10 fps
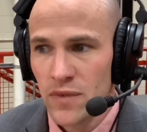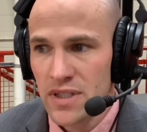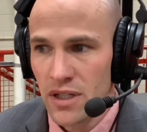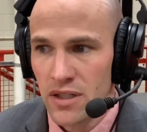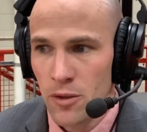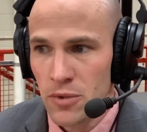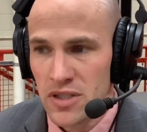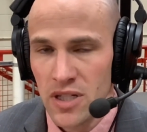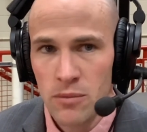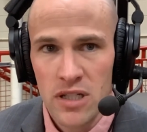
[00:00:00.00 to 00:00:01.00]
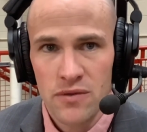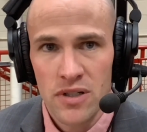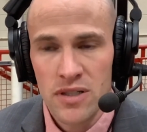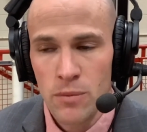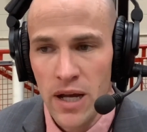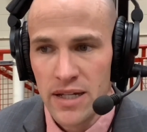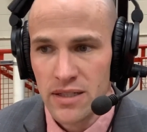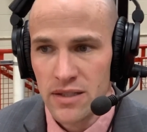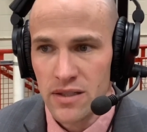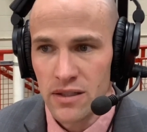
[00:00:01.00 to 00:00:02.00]
setting up his teammates for easy
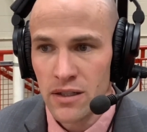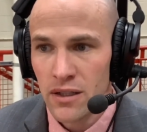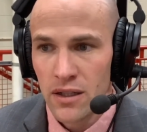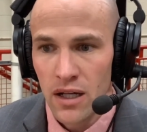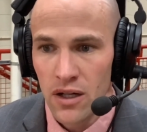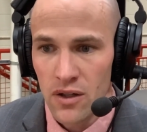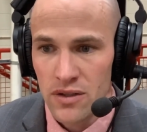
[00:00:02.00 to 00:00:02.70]
baskets, and all